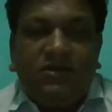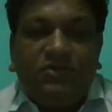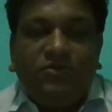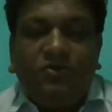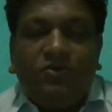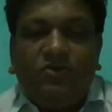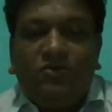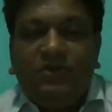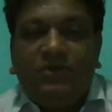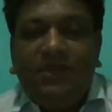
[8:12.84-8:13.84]
do not
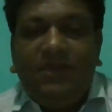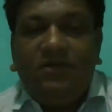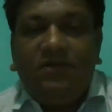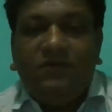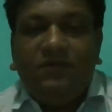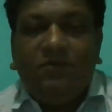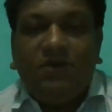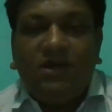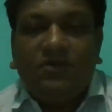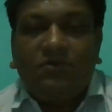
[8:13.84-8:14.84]
know the meaning of the
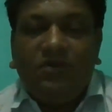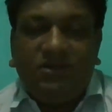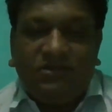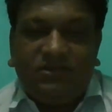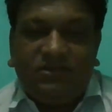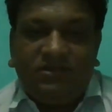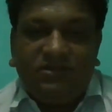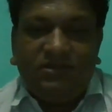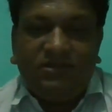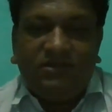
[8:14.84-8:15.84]
word college.
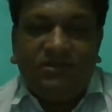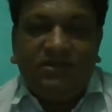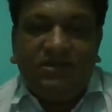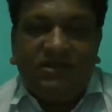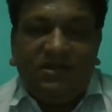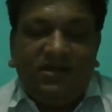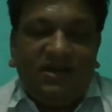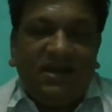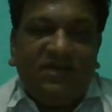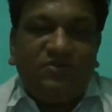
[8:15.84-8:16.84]
And
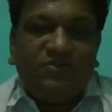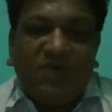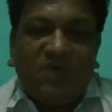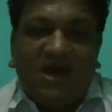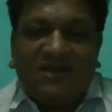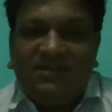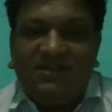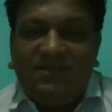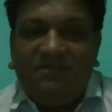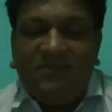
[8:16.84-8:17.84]
I used to ask
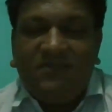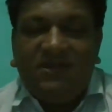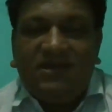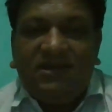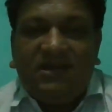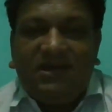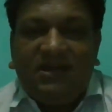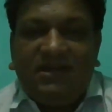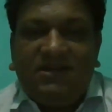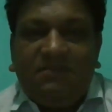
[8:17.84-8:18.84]
them,
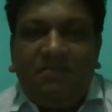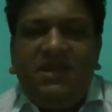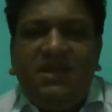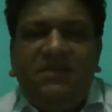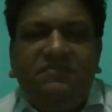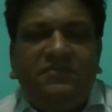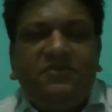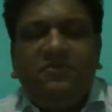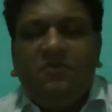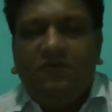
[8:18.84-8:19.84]
and very
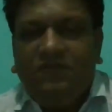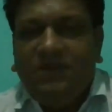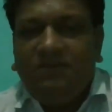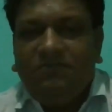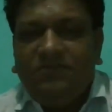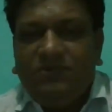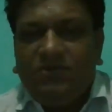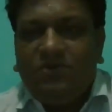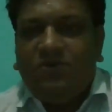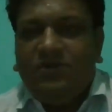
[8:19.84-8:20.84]
few of them
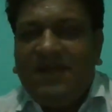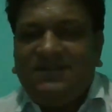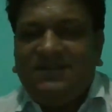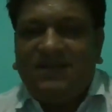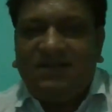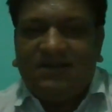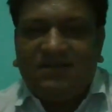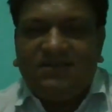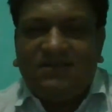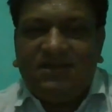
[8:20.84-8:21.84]
know the exact
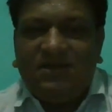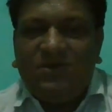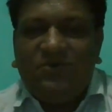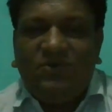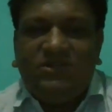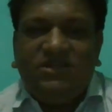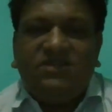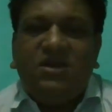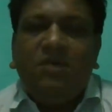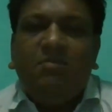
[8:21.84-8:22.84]
answer, which is
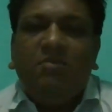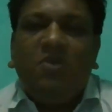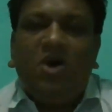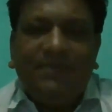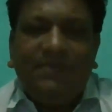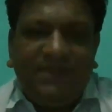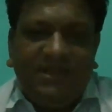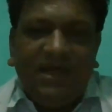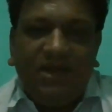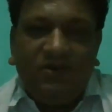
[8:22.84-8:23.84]

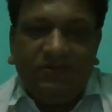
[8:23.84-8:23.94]
Mahavidyalaya.